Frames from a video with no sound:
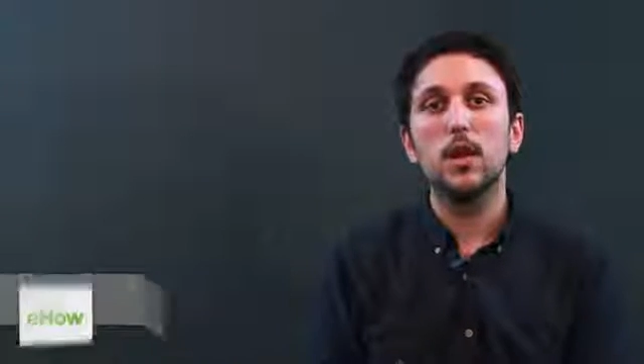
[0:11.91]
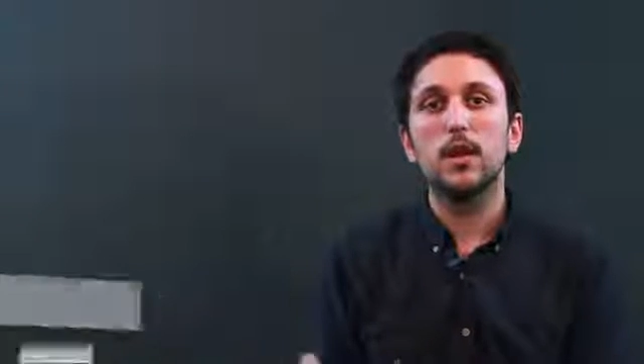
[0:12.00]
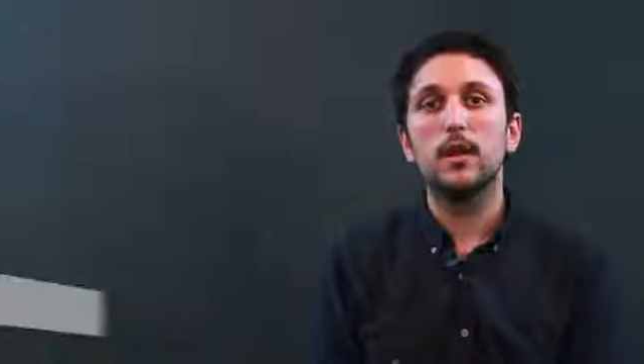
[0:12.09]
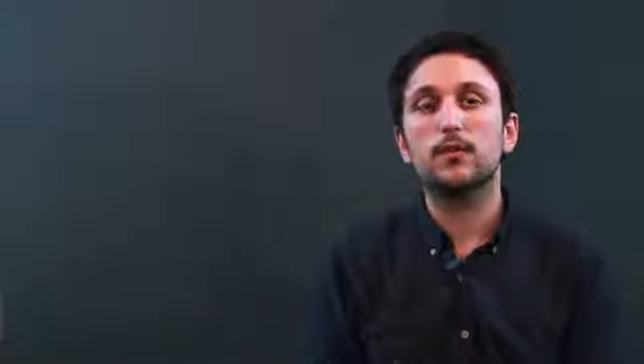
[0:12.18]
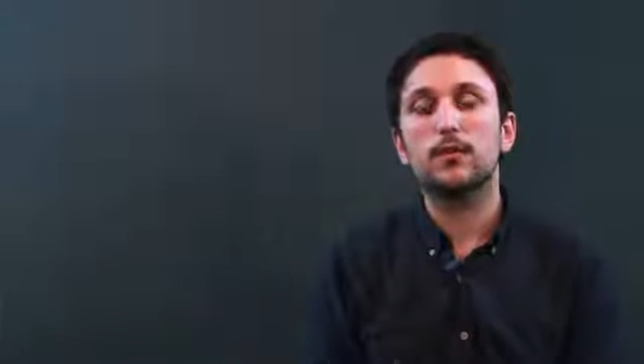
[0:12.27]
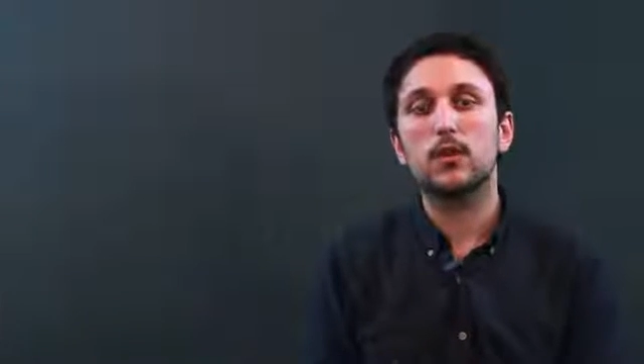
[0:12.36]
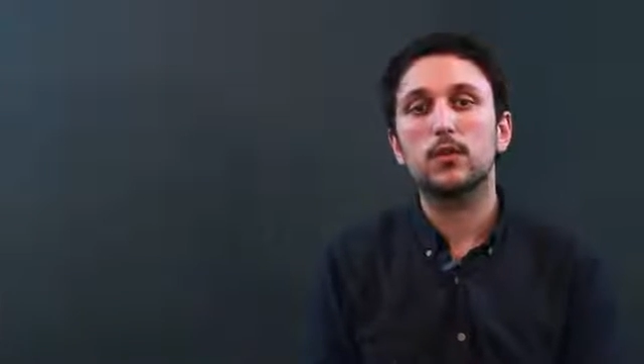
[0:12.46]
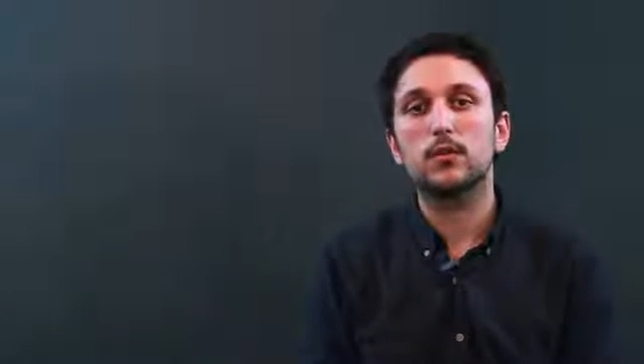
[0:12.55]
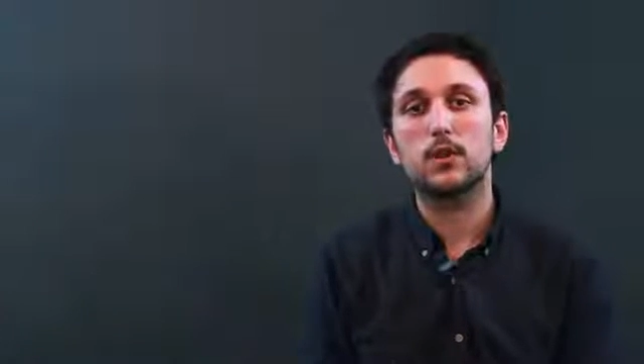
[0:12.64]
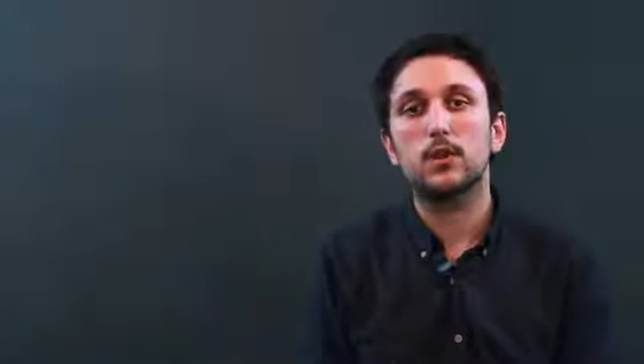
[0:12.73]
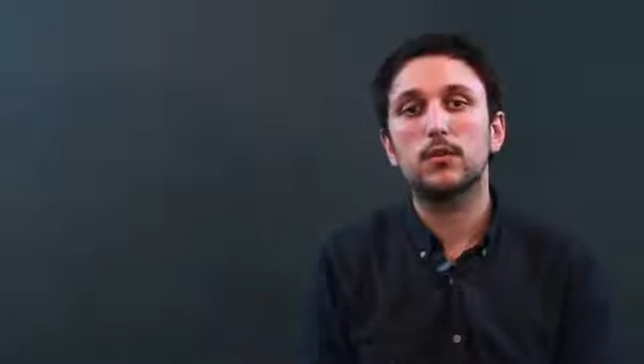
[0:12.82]
Now first,
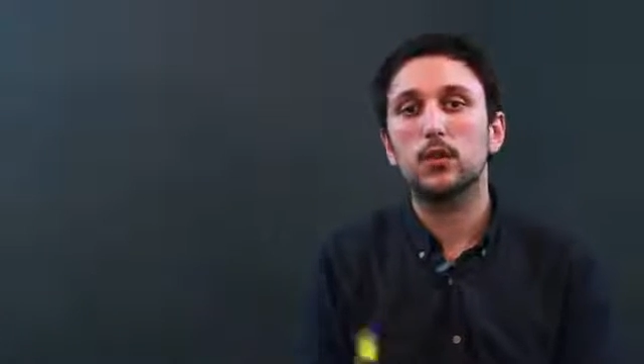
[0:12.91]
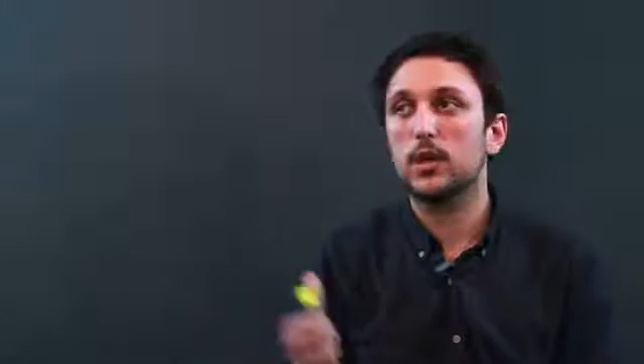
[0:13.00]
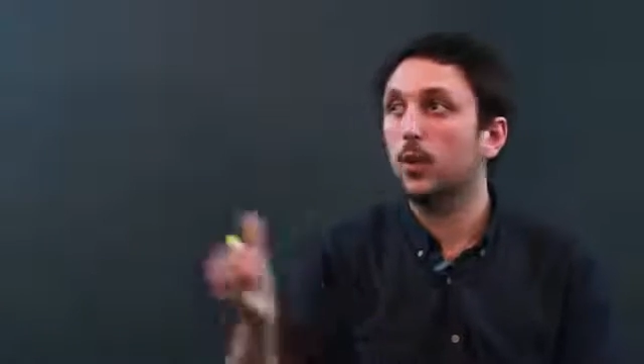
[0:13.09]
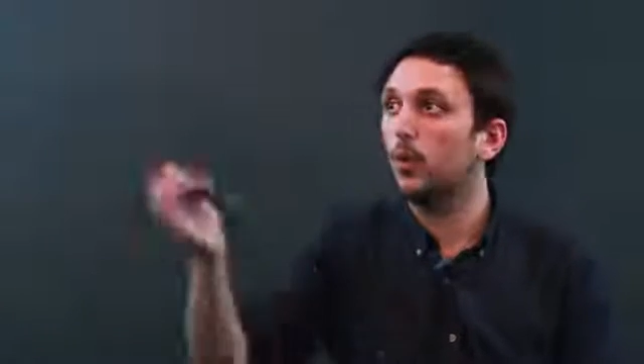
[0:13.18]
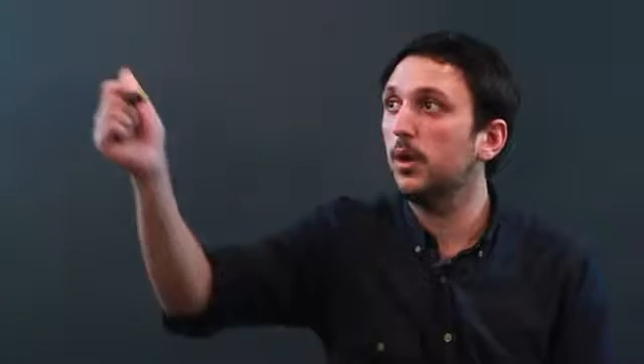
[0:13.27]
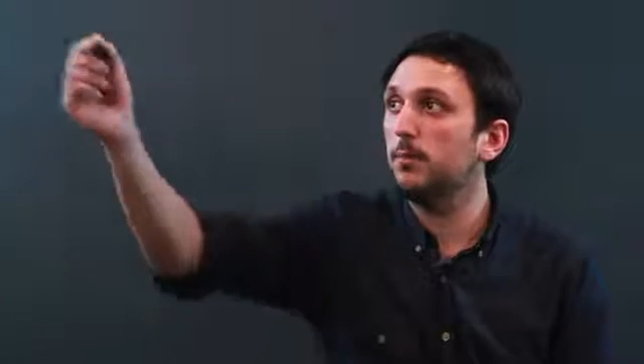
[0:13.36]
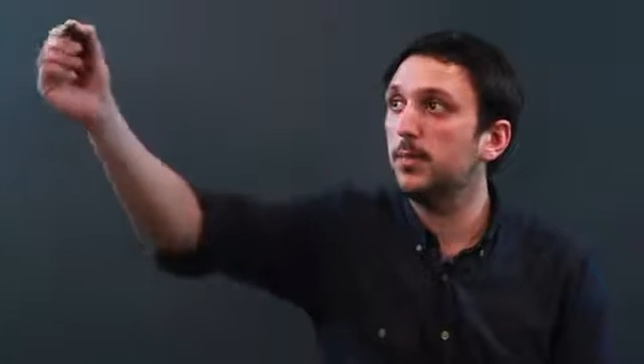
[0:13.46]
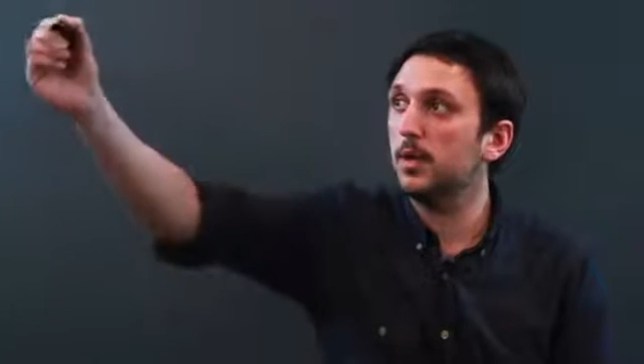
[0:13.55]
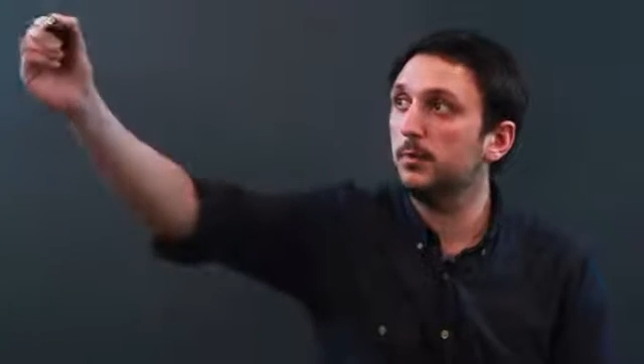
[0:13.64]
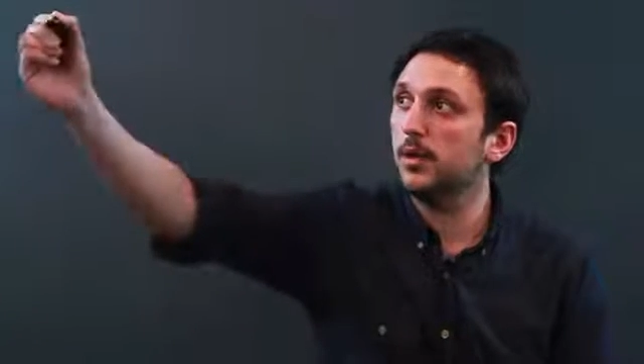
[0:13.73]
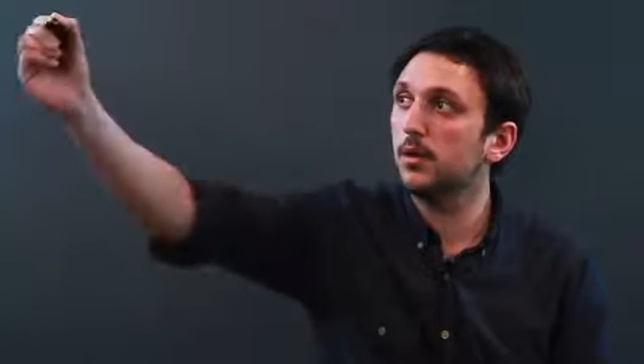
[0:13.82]
let's look at one
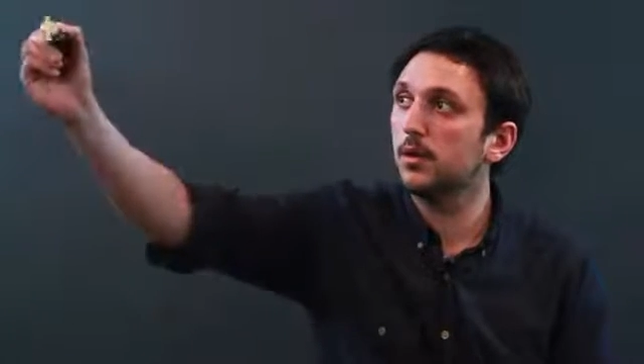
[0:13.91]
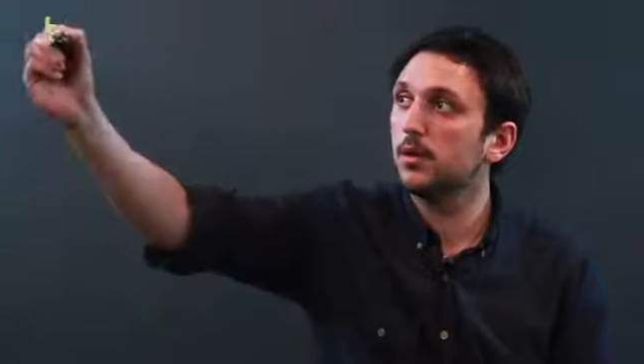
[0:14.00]
millimeter.